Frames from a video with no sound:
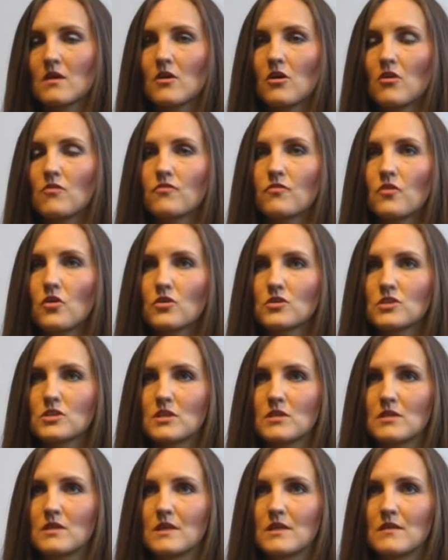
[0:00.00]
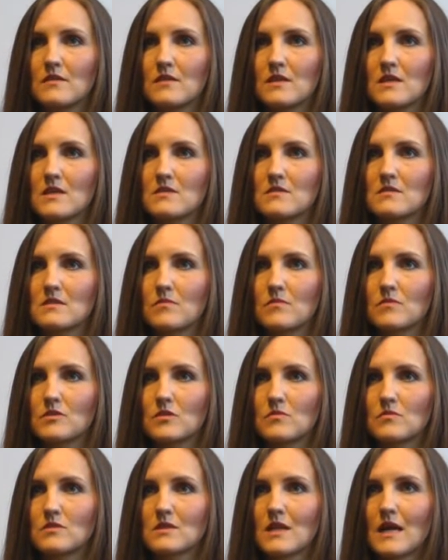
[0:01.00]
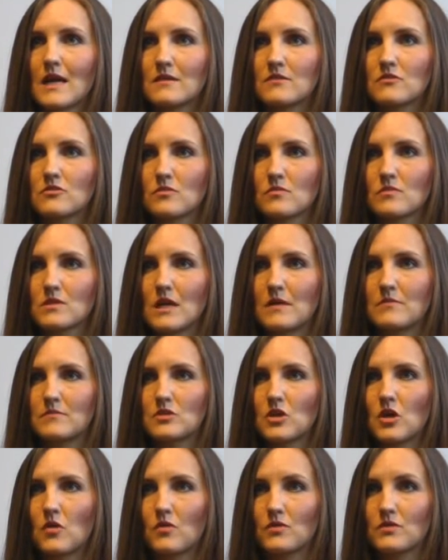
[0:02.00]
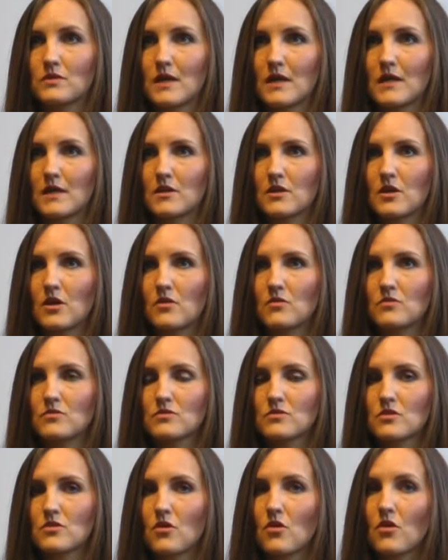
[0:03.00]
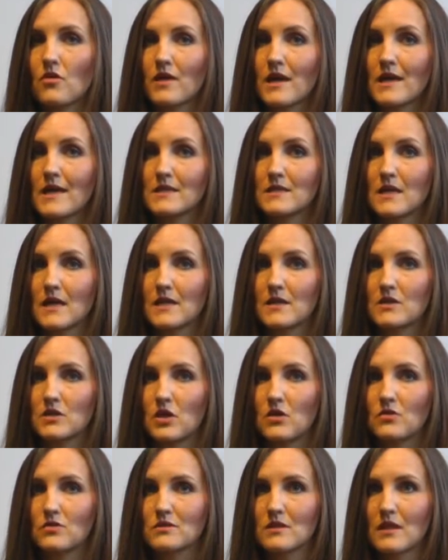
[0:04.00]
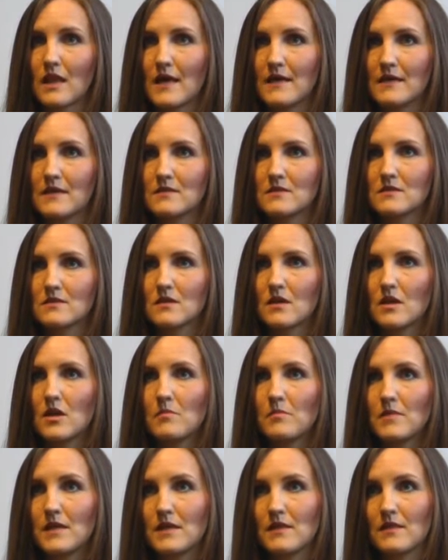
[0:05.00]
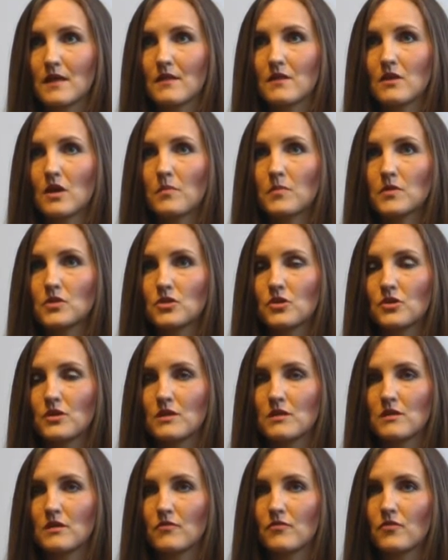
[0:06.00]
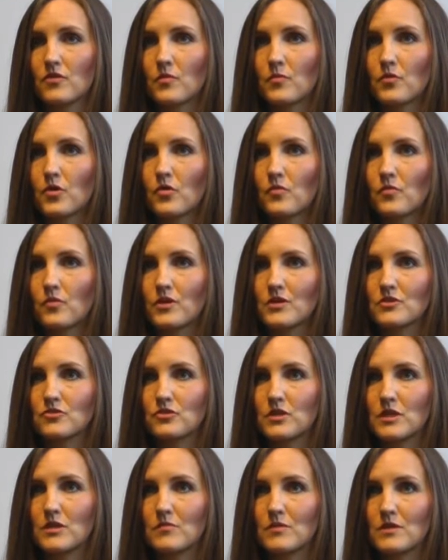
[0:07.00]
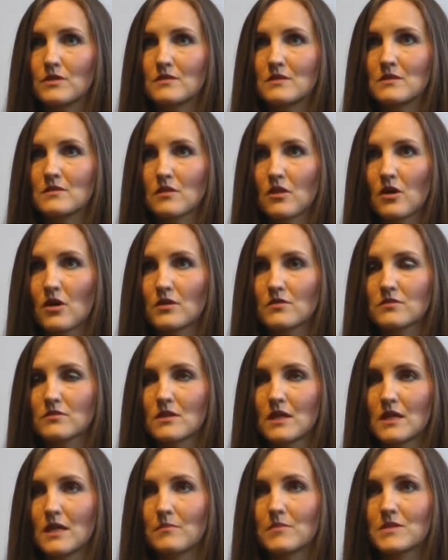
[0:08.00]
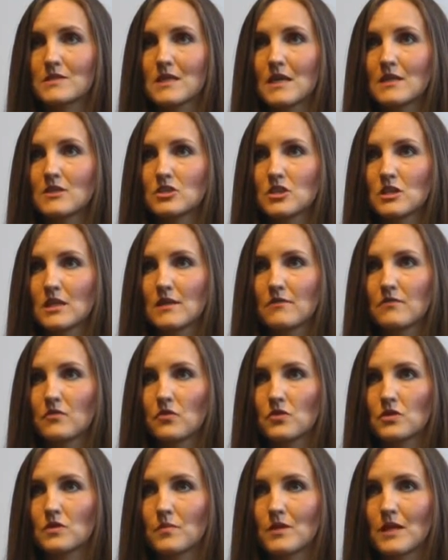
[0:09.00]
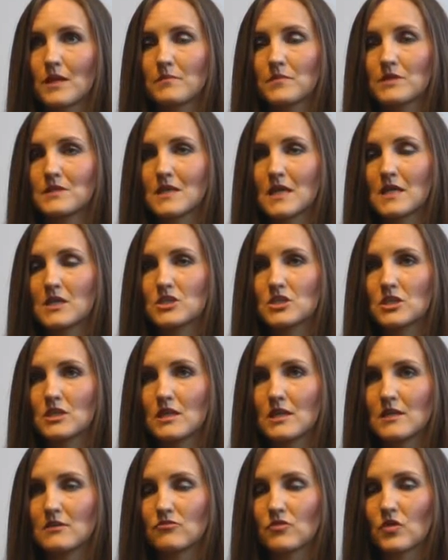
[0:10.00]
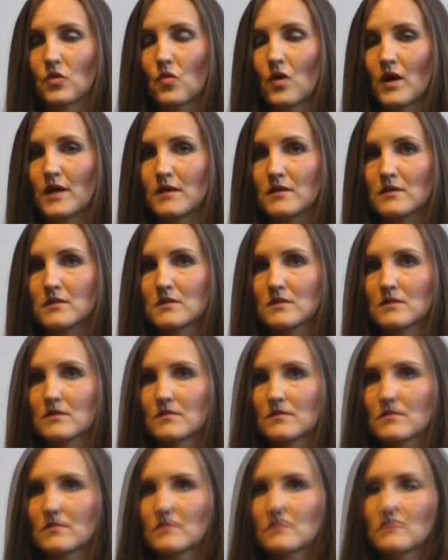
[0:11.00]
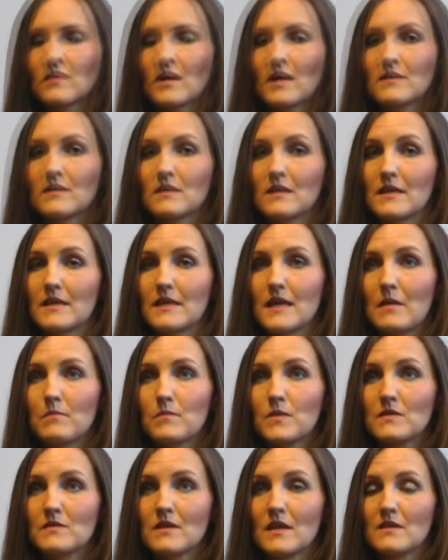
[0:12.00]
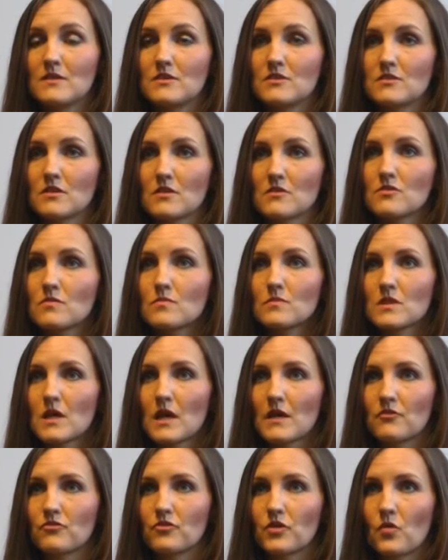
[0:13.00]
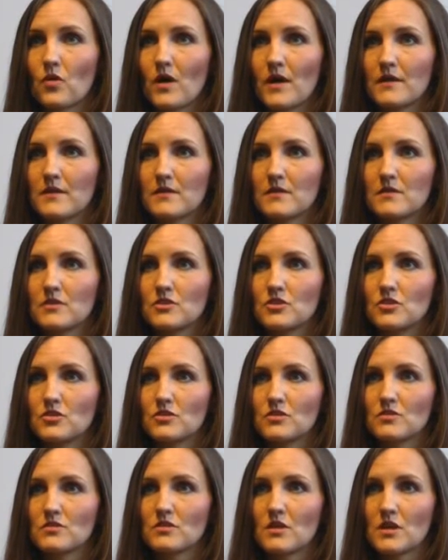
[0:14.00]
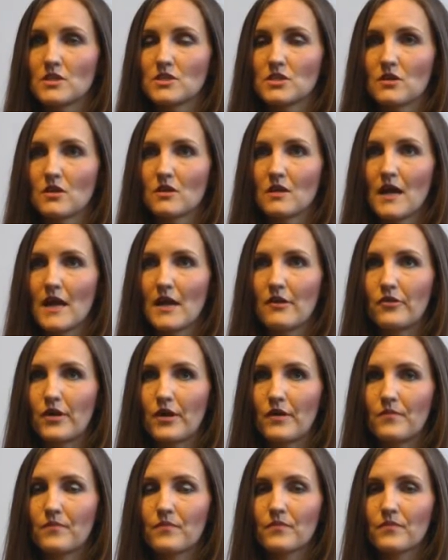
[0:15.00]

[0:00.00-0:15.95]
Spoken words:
Unfortunately, these symptoms can sometimes go undiagnosed or they are diagnosed late, meaning that the opportunity for appropriate treatment is lost and a potentially avoidable amputation is required. Finally, amputations are sometimes required due to surgical error.